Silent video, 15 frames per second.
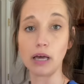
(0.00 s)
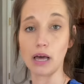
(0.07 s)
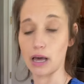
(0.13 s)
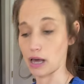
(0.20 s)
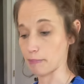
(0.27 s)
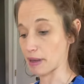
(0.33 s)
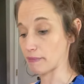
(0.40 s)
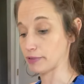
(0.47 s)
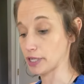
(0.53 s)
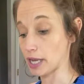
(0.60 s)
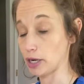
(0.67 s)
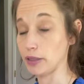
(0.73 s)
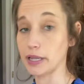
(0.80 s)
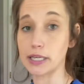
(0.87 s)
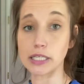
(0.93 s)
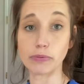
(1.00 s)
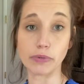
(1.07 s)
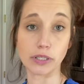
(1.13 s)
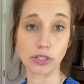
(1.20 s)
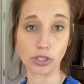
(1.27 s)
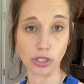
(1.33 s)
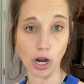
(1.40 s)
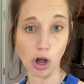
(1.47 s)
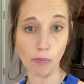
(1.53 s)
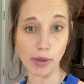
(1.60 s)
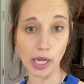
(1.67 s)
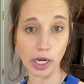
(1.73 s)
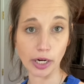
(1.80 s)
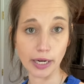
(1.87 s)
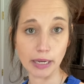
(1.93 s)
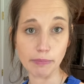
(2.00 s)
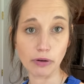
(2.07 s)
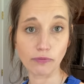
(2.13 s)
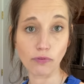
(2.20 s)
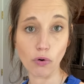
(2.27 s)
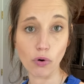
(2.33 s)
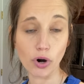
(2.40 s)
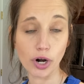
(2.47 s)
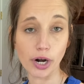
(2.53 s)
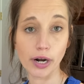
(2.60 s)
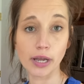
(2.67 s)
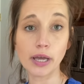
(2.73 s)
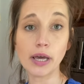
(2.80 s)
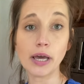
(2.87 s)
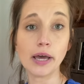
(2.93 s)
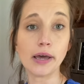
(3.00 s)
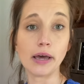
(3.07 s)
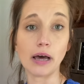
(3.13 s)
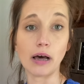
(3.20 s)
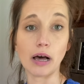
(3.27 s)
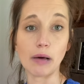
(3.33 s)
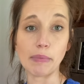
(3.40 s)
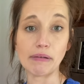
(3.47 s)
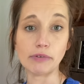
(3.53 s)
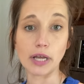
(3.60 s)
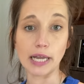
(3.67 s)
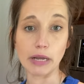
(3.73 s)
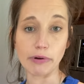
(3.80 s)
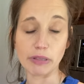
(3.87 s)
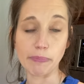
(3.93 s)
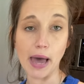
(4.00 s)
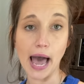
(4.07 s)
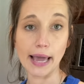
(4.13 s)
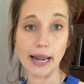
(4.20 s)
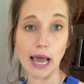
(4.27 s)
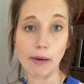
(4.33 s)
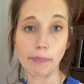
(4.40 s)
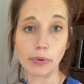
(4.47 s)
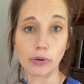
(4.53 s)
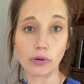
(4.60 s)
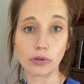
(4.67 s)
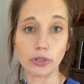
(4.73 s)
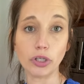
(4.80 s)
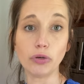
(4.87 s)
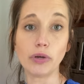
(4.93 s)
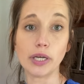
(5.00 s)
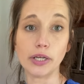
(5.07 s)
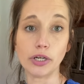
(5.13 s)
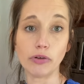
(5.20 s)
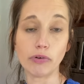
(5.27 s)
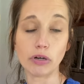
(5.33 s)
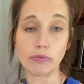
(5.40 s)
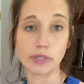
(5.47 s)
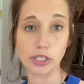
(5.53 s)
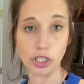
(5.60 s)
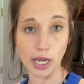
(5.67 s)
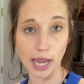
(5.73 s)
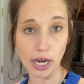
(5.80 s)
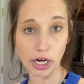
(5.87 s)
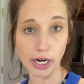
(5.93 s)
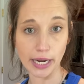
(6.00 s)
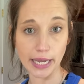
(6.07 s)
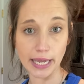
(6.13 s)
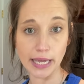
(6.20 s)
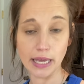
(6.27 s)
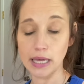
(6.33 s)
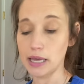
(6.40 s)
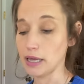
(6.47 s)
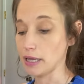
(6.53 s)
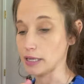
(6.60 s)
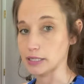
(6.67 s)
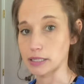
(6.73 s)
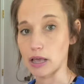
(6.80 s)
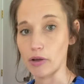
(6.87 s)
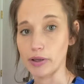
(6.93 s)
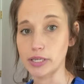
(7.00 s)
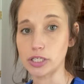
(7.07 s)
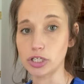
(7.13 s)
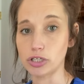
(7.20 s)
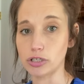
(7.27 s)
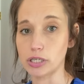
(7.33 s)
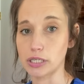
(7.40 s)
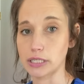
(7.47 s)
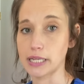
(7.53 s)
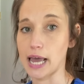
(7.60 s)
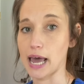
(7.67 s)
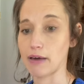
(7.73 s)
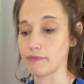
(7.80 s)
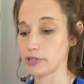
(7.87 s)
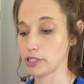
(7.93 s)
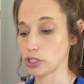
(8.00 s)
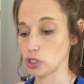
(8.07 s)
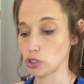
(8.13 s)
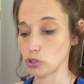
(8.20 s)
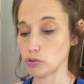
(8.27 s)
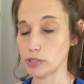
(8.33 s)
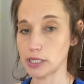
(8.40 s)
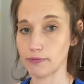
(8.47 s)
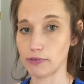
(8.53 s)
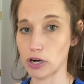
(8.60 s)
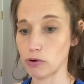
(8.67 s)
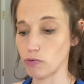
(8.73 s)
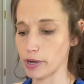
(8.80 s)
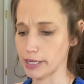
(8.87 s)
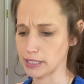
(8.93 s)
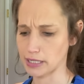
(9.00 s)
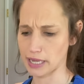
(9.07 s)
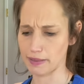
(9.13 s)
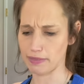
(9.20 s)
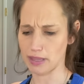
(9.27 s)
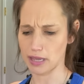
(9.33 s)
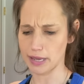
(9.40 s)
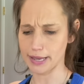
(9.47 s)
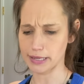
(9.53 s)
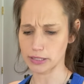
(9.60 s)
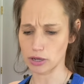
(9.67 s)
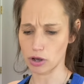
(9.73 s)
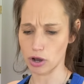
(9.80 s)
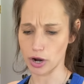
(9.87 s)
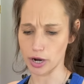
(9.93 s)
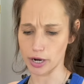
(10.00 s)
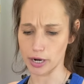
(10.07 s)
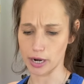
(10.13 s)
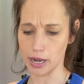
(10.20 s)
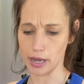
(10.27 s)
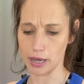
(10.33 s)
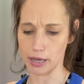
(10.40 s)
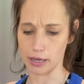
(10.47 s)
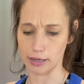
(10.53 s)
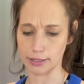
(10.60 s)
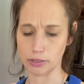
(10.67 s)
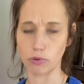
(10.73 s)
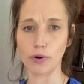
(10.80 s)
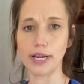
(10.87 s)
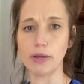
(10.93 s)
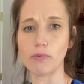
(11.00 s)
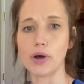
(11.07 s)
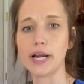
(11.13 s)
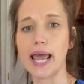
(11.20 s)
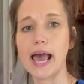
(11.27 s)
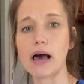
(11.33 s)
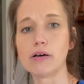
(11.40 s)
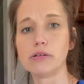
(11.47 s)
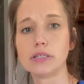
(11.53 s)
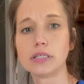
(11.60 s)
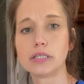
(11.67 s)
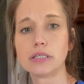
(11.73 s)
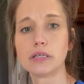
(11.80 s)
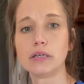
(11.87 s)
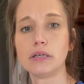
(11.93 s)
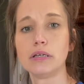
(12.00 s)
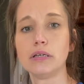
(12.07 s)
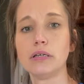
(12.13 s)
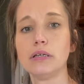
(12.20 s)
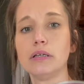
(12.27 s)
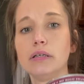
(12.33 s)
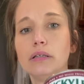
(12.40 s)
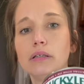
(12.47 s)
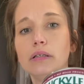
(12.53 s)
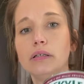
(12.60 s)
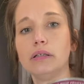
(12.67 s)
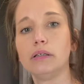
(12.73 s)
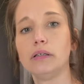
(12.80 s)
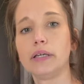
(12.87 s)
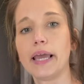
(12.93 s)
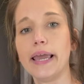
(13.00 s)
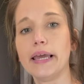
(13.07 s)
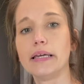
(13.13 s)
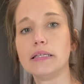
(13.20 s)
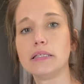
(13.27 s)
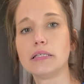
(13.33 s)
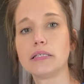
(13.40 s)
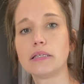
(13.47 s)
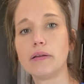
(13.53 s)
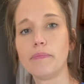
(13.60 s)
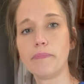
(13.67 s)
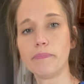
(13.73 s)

Um, I've done this with strawberry before. Um, I've done it with pineapple. You can do it with cherry as long as you just have two different ones. And these are uh, 21 ounce cans.